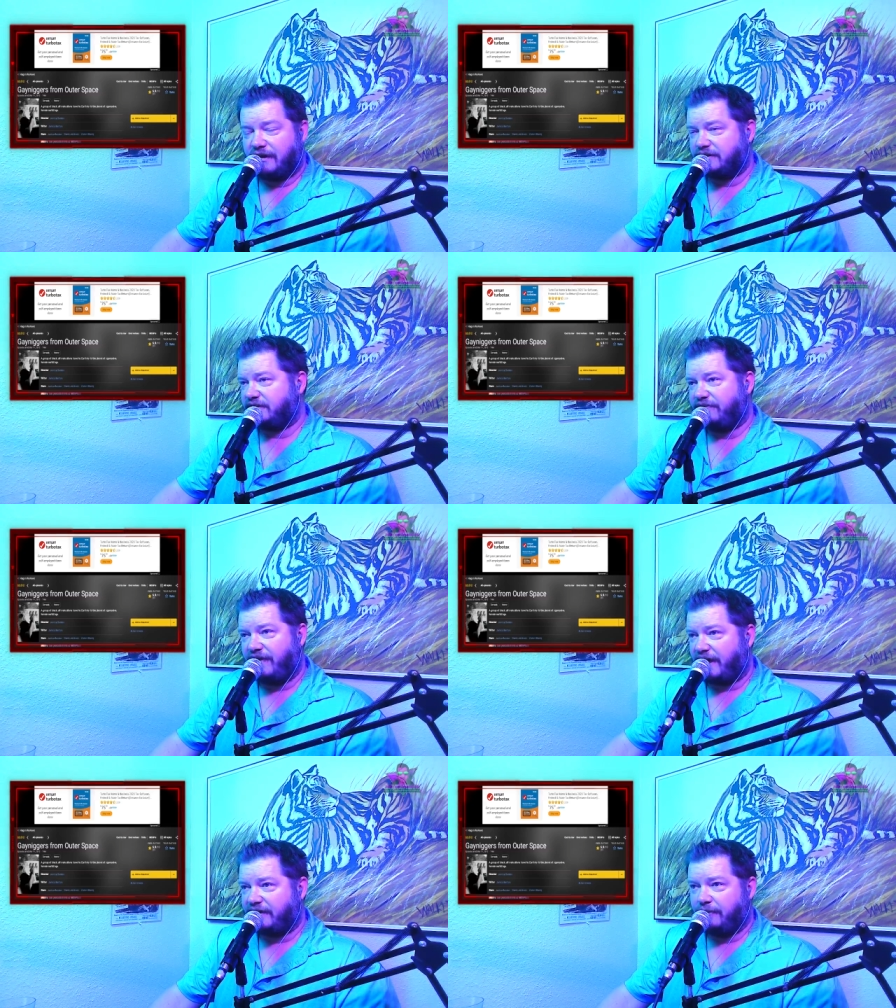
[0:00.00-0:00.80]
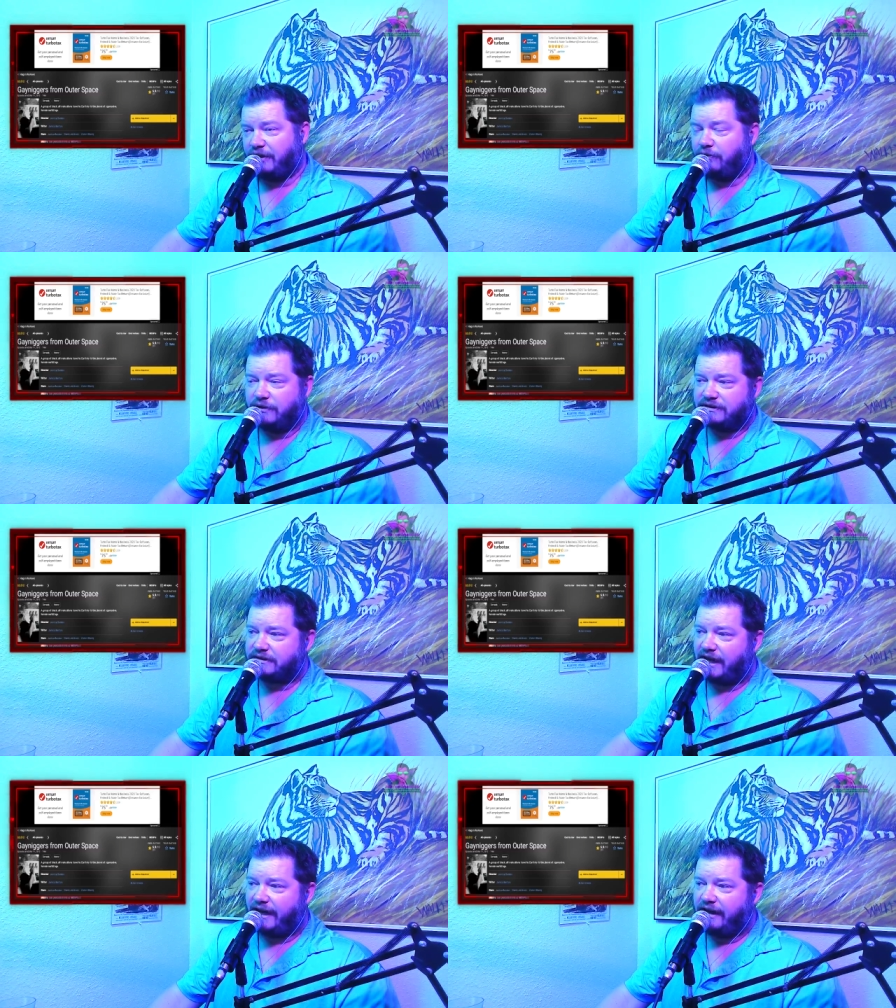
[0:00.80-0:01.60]
That's just a fact. I mean, you wouldn't
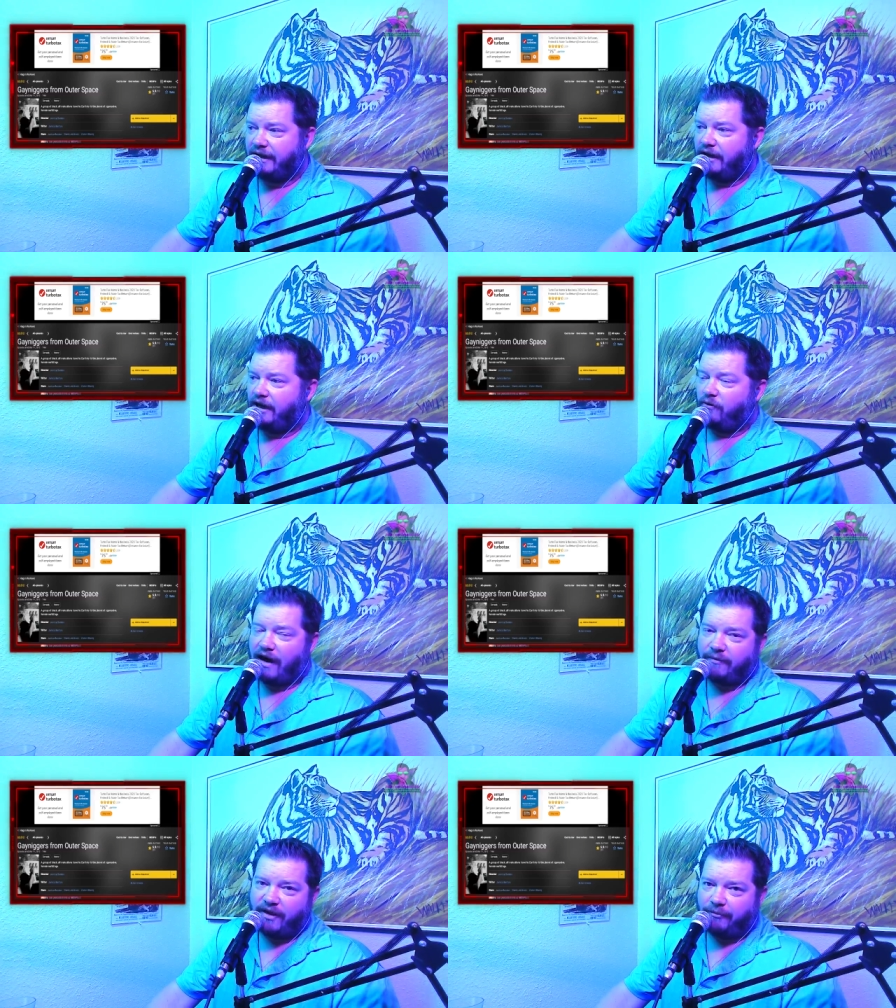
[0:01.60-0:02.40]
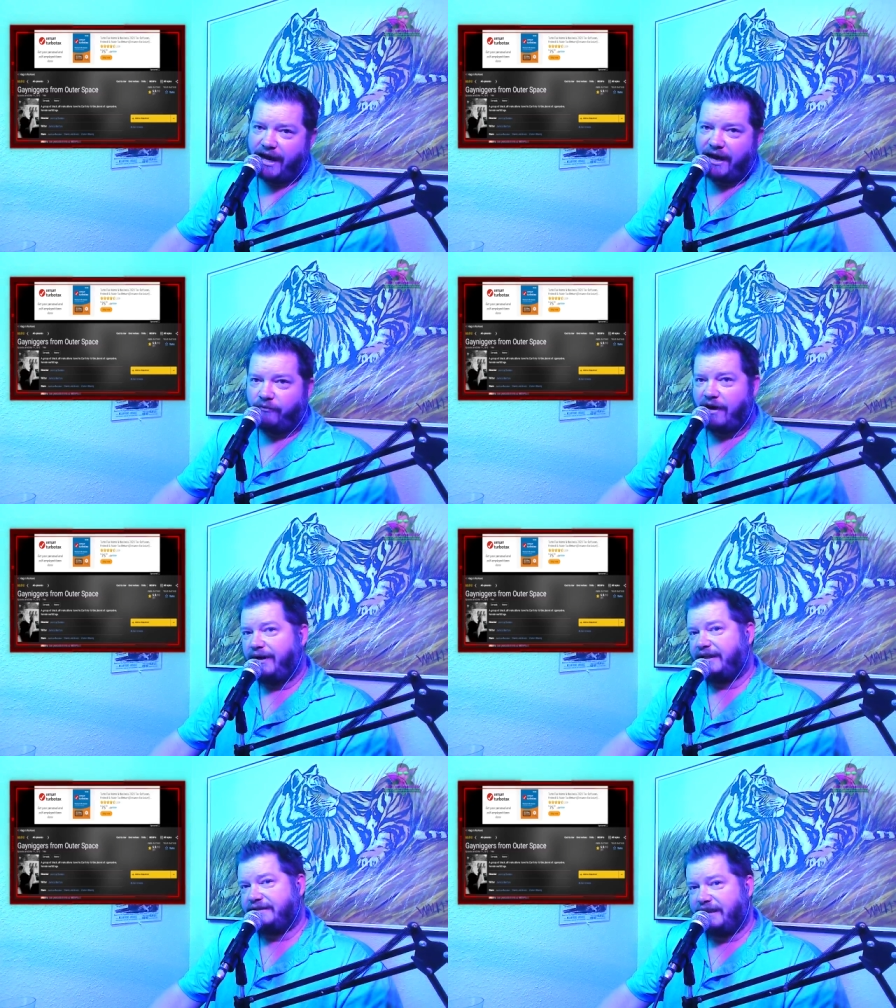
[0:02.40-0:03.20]
say white man bad, white
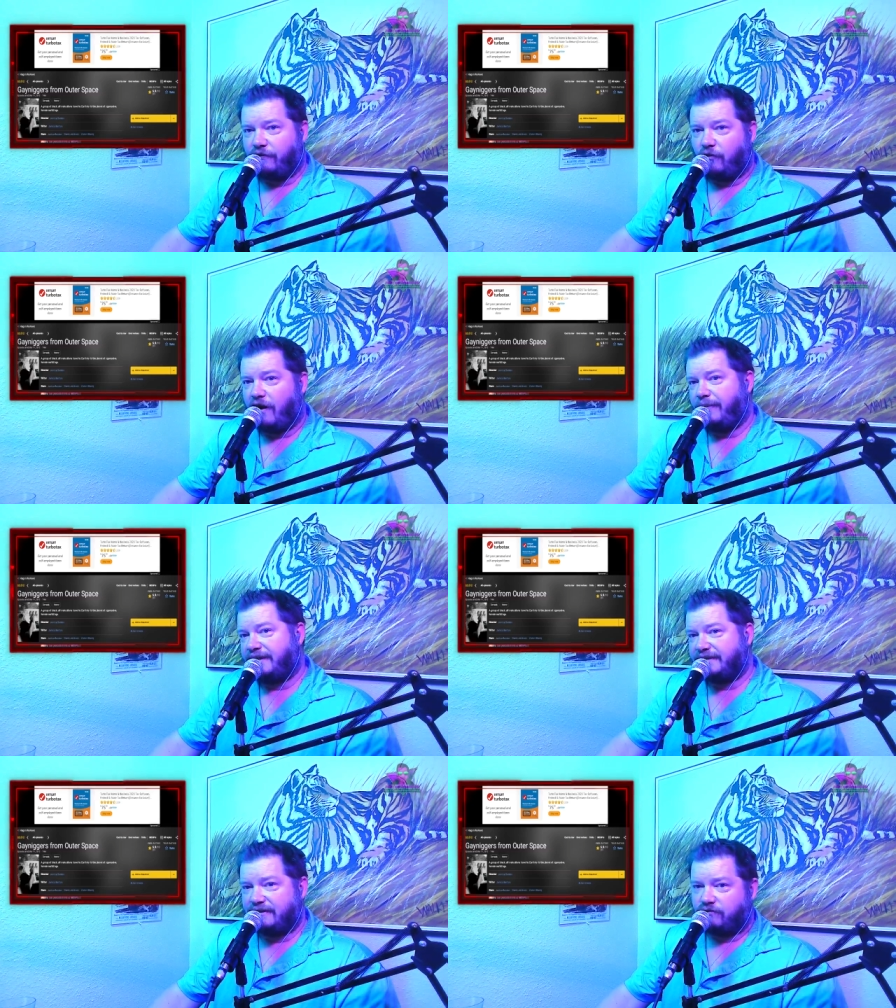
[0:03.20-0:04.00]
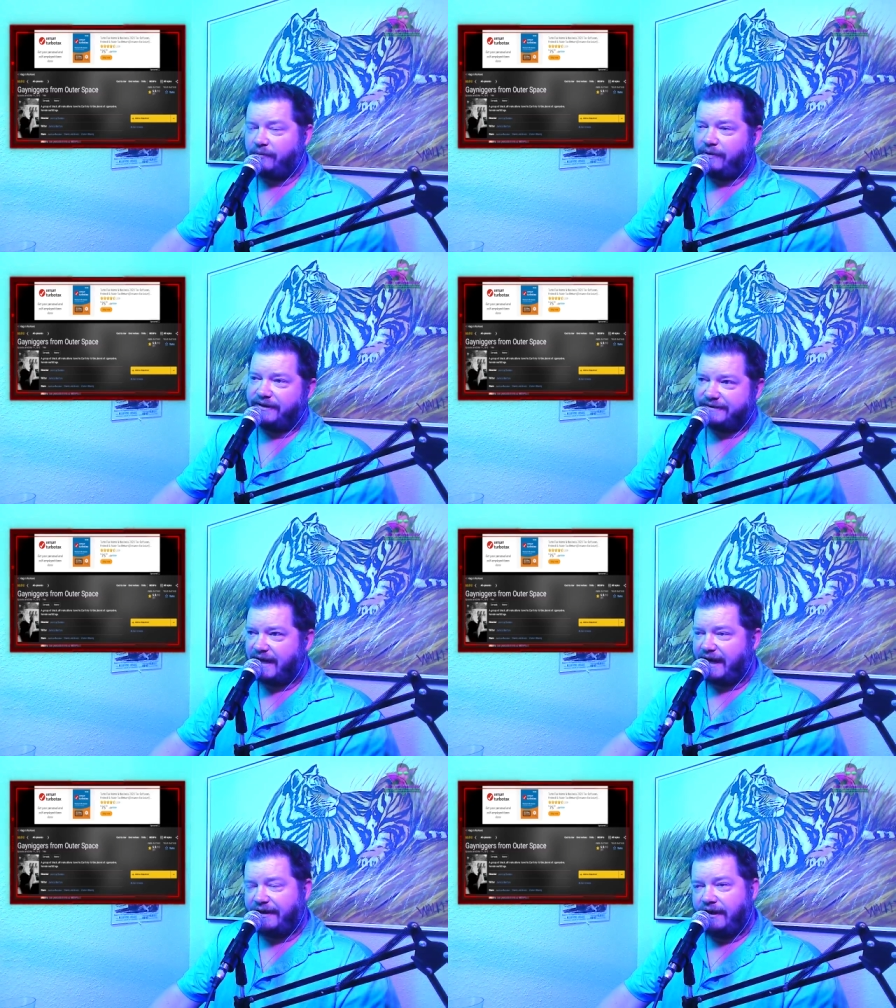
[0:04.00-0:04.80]
man is evil, white man does this, white man does
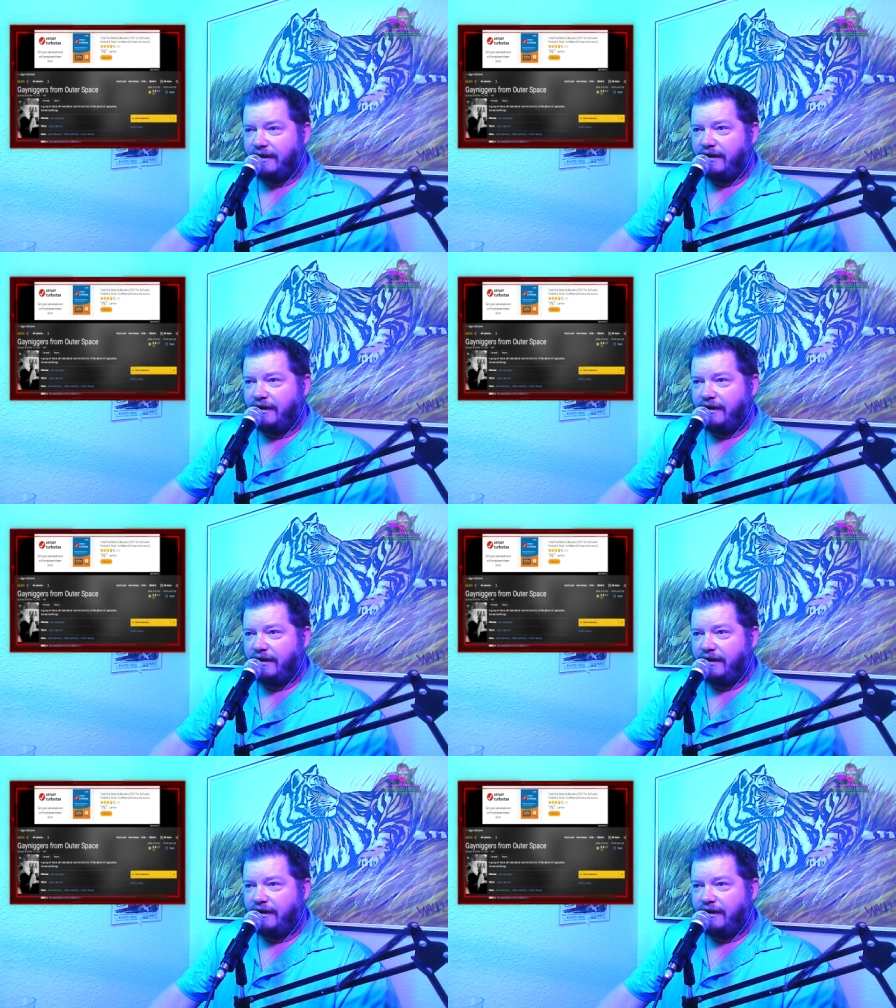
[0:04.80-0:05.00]
that.